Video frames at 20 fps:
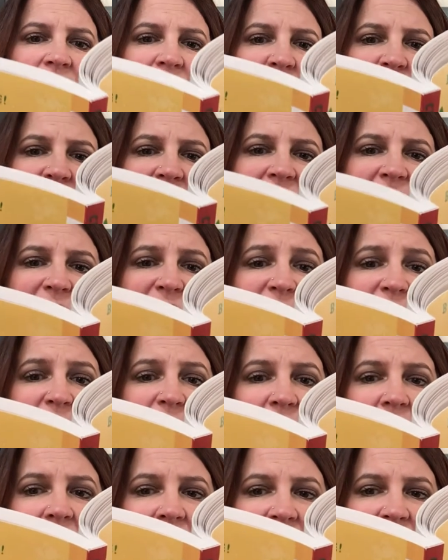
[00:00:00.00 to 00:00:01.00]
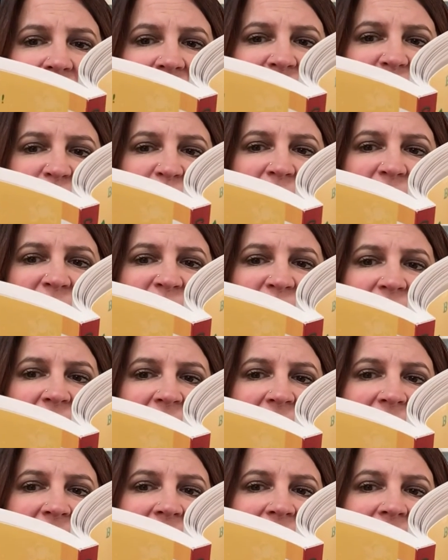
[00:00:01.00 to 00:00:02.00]
Ralph knew all about drip
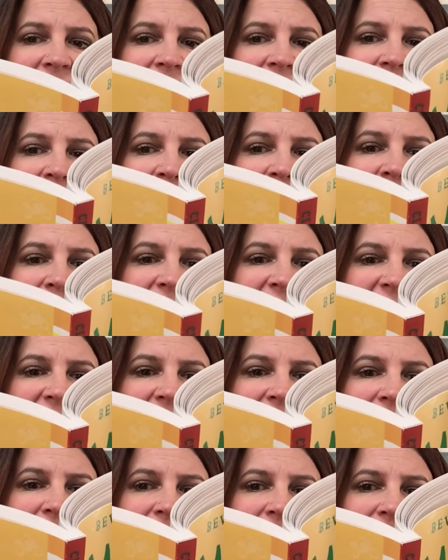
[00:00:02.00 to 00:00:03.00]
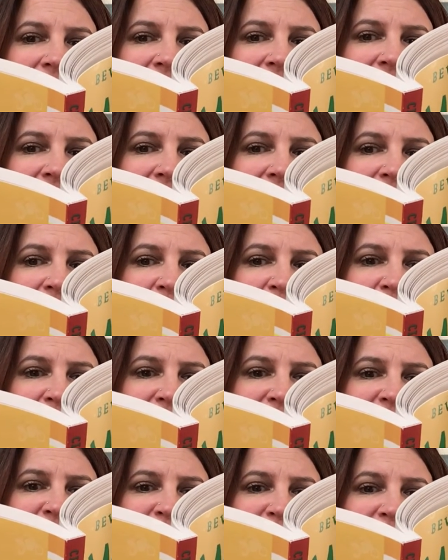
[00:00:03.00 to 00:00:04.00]
drying. Many were
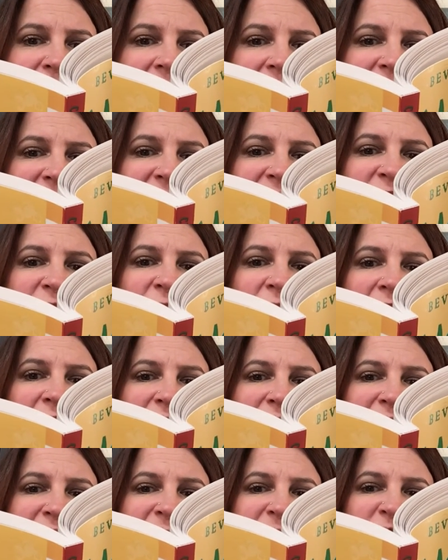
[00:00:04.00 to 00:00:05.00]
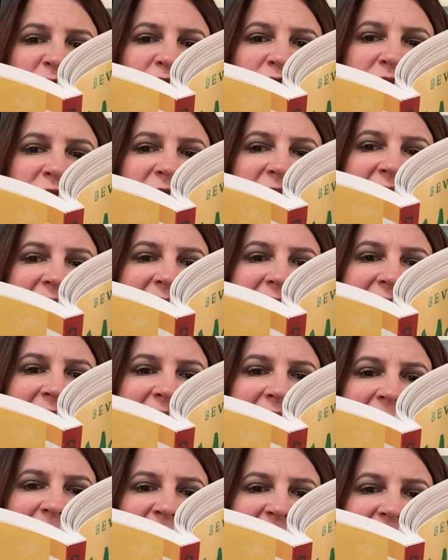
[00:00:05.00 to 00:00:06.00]
the drops of water from shirts and
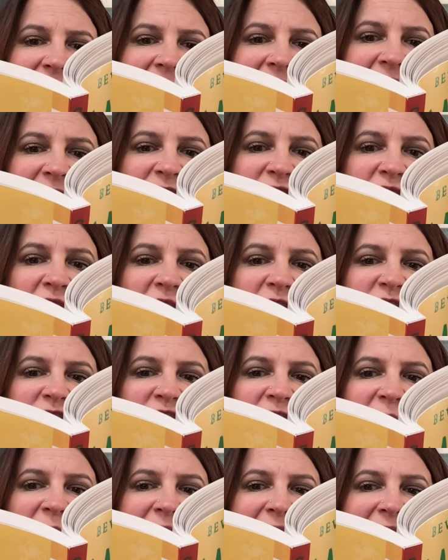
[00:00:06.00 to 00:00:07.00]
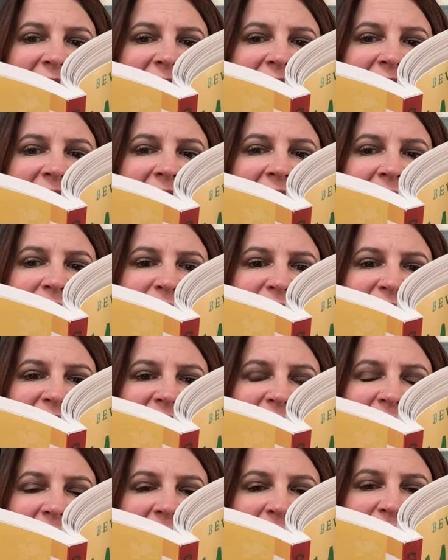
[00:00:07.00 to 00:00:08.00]
slips that he had dodged going in and out of
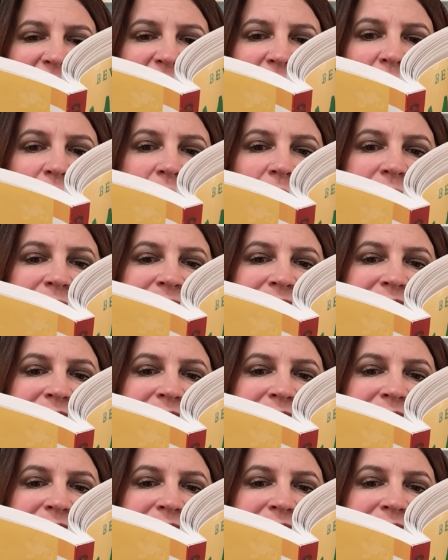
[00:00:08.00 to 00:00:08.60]
his mouse hole.